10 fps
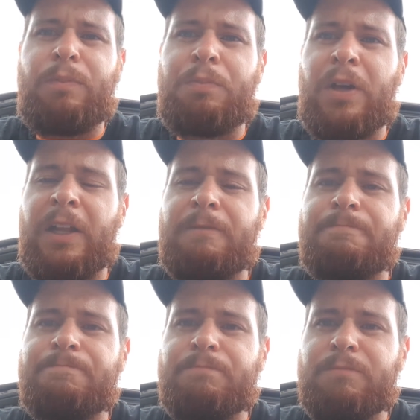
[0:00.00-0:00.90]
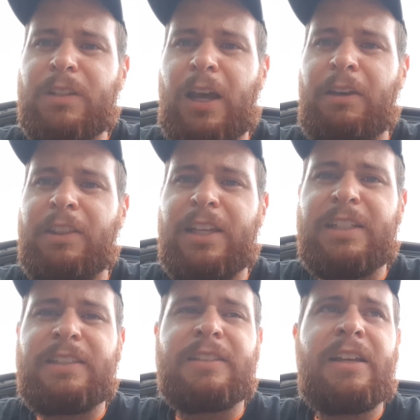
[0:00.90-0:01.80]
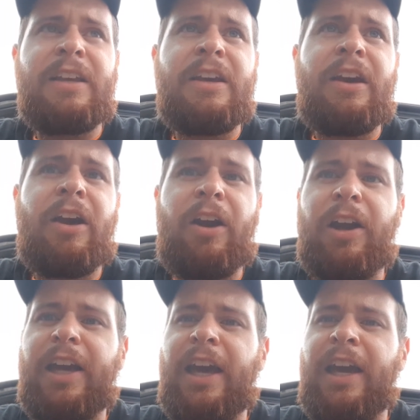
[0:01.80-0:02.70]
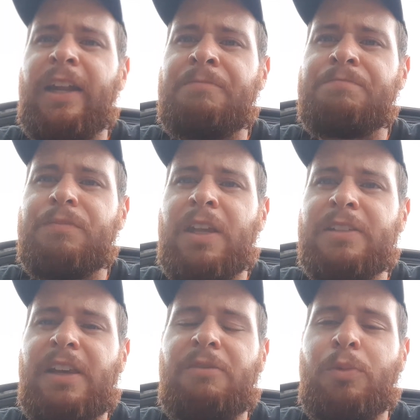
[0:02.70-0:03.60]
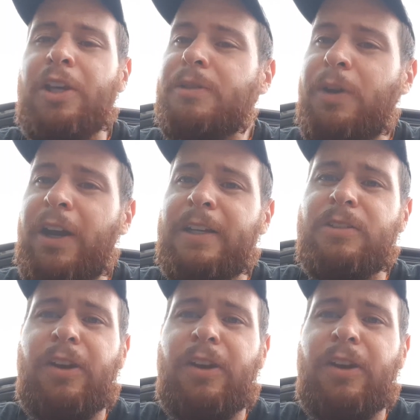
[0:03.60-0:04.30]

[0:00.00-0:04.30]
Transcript: But I mean, this hurricane has given me experience.